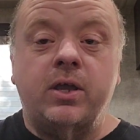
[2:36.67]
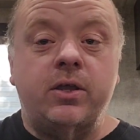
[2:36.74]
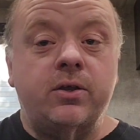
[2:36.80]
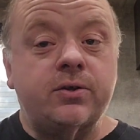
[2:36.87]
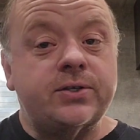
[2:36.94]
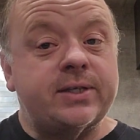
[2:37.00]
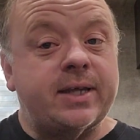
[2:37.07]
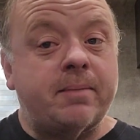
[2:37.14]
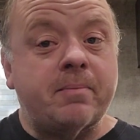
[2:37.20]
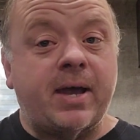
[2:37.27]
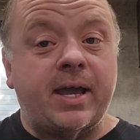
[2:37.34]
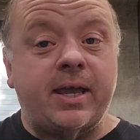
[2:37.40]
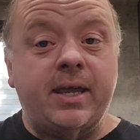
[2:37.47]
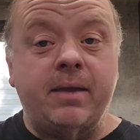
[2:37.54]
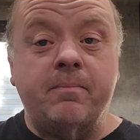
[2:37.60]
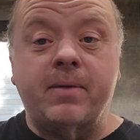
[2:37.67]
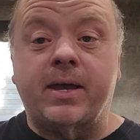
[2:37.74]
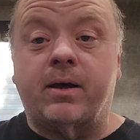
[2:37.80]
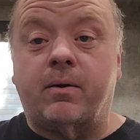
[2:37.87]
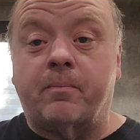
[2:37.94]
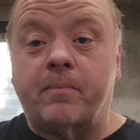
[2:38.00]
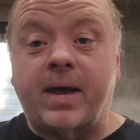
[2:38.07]
You'll see my
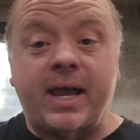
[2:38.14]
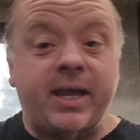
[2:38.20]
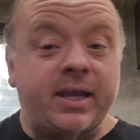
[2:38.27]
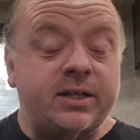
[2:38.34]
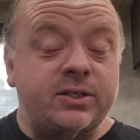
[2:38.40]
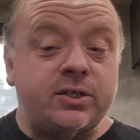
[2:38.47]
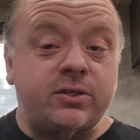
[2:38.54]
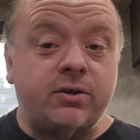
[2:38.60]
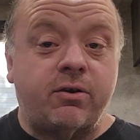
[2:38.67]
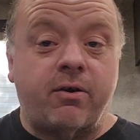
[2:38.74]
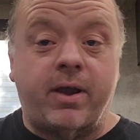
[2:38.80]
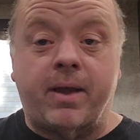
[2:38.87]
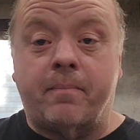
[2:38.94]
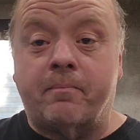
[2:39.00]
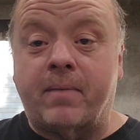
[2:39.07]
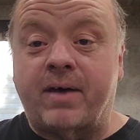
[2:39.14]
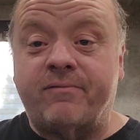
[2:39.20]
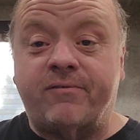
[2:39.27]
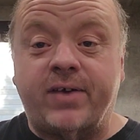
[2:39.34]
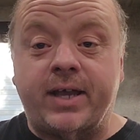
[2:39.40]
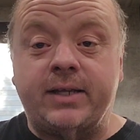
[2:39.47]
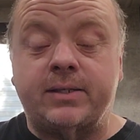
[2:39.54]
email, my Instagram, my
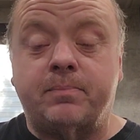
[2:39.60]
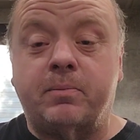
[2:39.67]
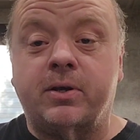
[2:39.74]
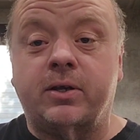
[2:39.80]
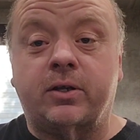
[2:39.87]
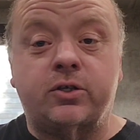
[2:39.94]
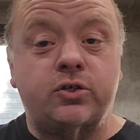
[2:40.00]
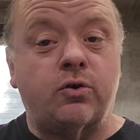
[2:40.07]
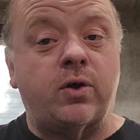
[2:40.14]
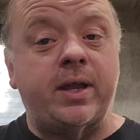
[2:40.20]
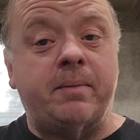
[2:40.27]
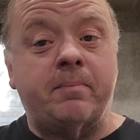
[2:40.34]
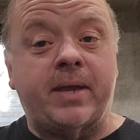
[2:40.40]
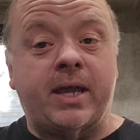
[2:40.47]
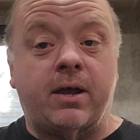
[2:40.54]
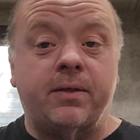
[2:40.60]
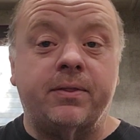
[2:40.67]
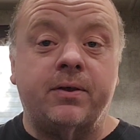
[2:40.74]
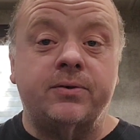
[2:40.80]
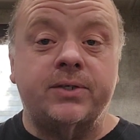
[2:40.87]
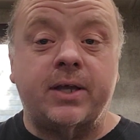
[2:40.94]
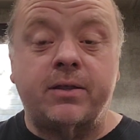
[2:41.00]
Facebook. Join me
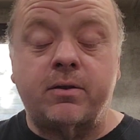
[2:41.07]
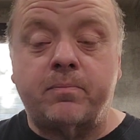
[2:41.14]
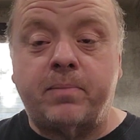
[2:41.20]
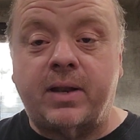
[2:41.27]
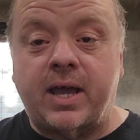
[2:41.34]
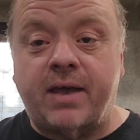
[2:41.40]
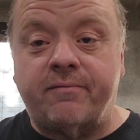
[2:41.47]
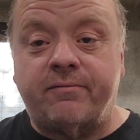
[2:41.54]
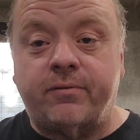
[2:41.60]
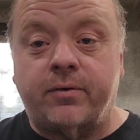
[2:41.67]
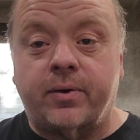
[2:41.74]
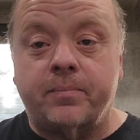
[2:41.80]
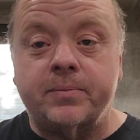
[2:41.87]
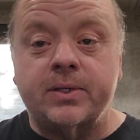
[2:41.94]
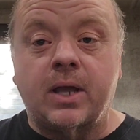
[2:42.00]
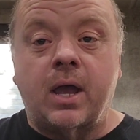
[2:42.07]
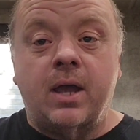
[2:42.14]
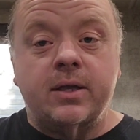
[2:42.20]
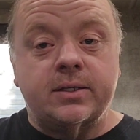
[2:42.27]
on those other platforms.